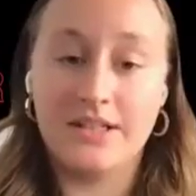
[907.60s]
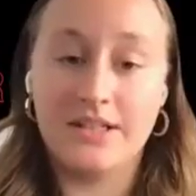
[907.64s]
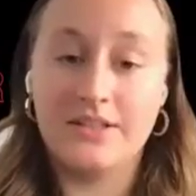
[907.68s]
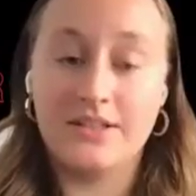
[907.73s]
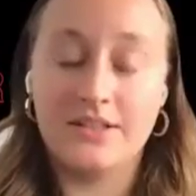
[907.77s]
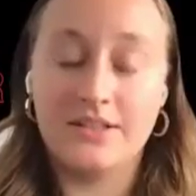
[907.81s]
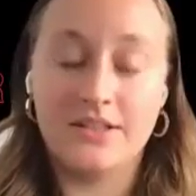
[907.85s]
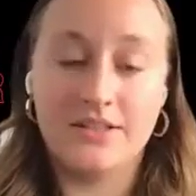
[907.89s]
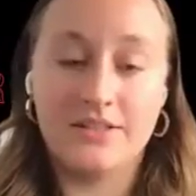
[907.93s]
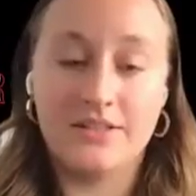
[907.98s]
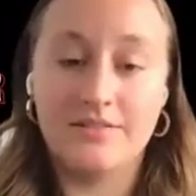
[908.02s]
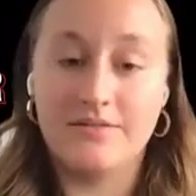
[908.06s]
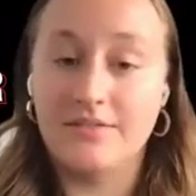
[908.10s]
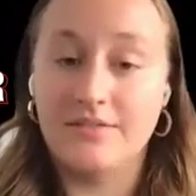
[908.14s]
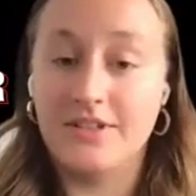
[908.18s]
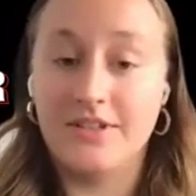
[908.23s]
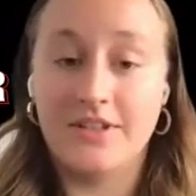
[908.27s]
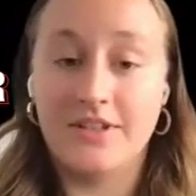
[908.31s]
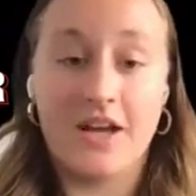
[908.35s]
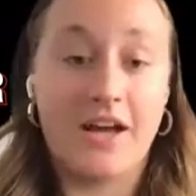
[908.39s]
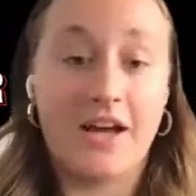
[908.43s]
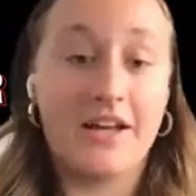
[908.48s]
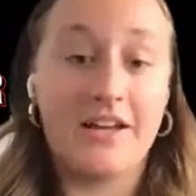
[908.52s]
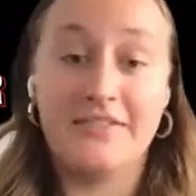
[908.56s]
I couldn't
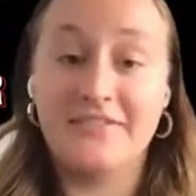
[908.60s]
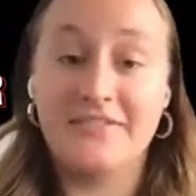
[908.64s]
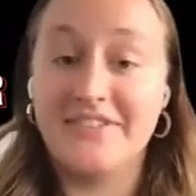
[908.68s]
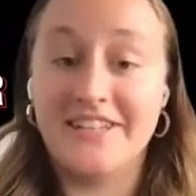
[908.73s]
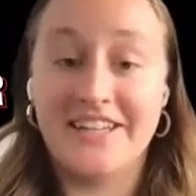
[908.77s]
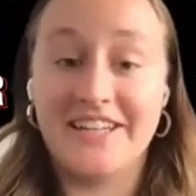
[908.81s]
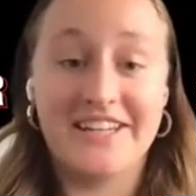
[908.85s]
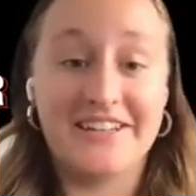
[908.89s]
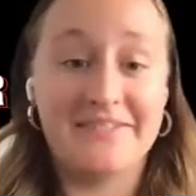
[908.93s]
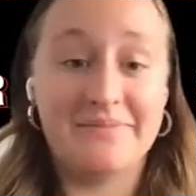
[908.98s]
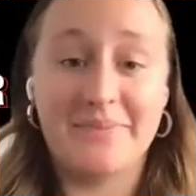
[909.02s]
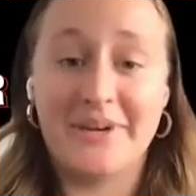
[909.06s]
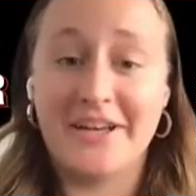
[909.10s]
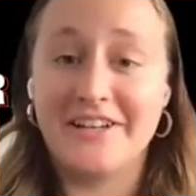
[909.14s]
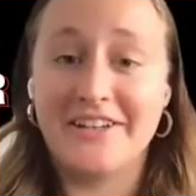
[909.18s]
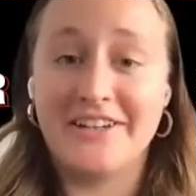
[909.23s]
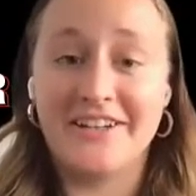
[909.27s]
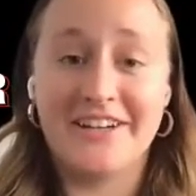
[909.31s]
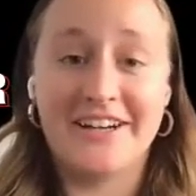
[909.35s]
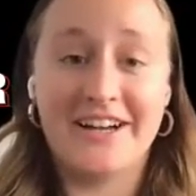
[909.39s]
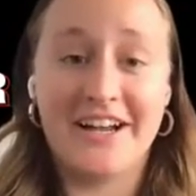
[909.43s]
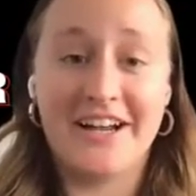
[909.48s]
not have said it better.